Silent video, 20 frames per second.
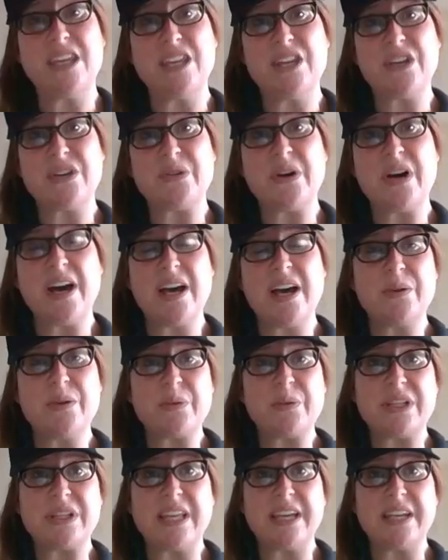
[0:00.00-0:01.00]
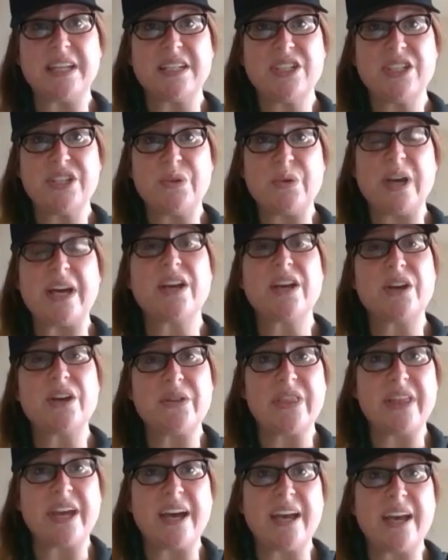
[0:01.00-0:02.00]
you. I would like to
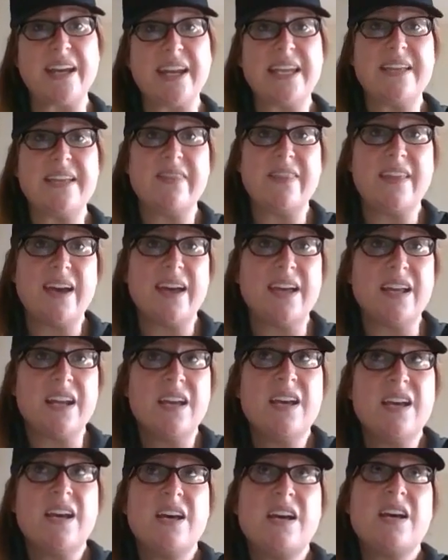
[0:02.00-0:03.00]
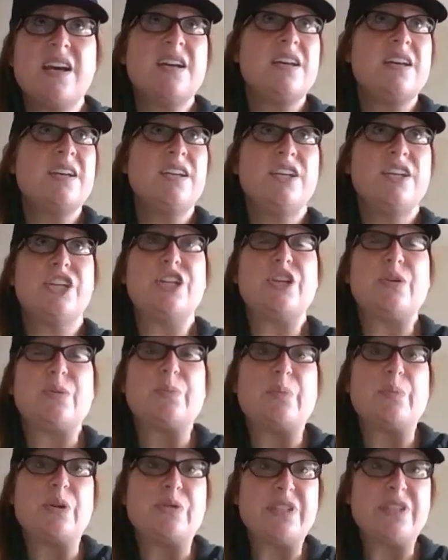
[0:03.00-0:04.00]
echo that in that, you know,
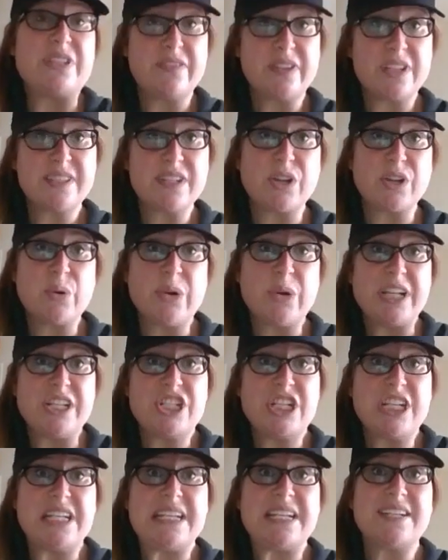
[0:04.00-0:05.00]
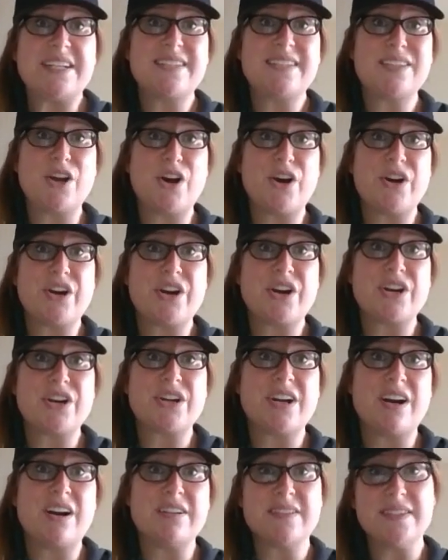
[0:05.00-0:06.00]
most of us at Coin Genius
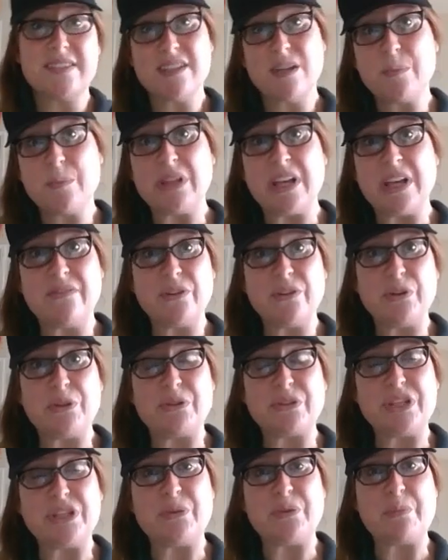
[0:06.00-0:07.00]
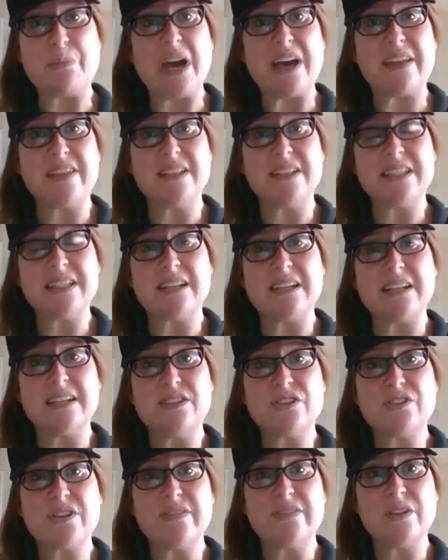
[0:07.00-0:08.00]
are on some level, you know, math and
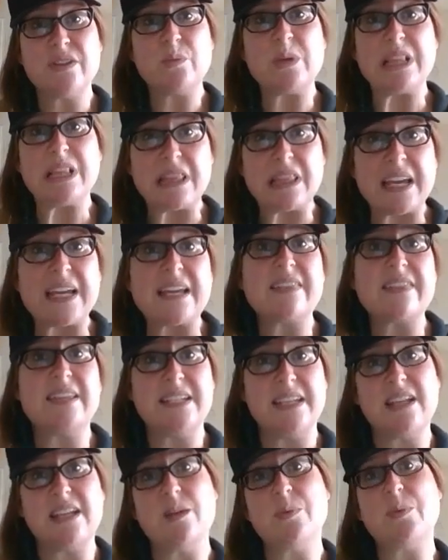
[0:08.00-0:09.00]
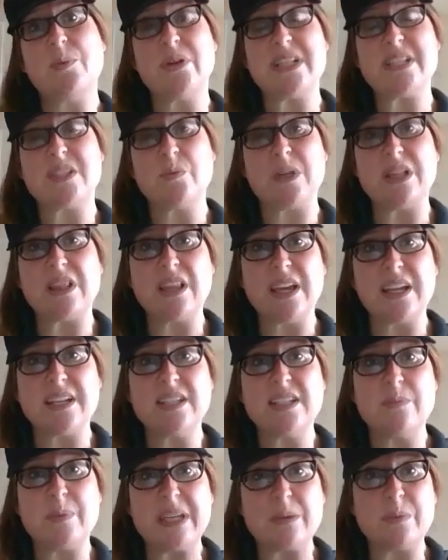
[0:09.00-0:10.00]
science driven. We like the data points. We like
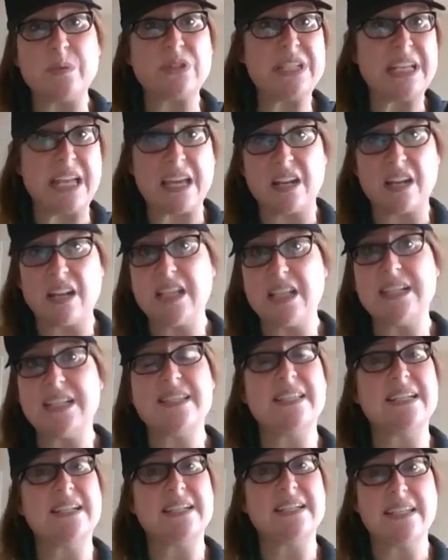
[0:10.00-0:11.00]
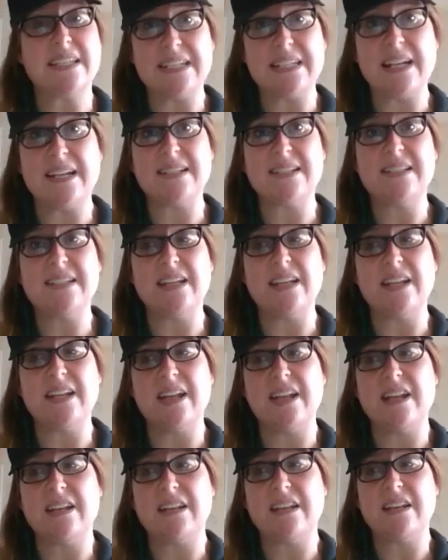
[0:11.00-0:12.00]
to be able to analyze things and test it
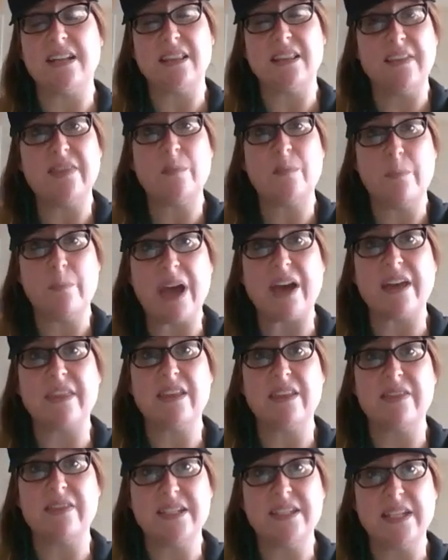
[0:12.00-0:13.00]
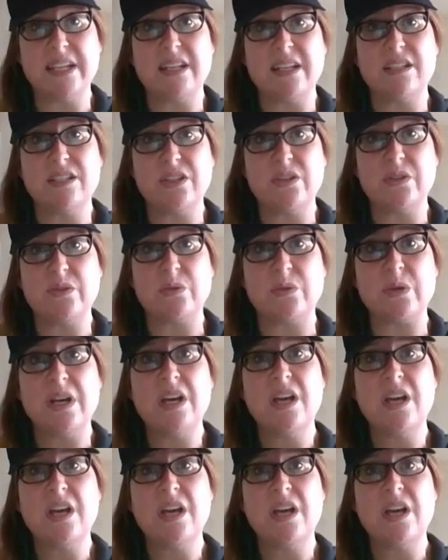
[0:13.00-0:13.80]
and let the math and the data do,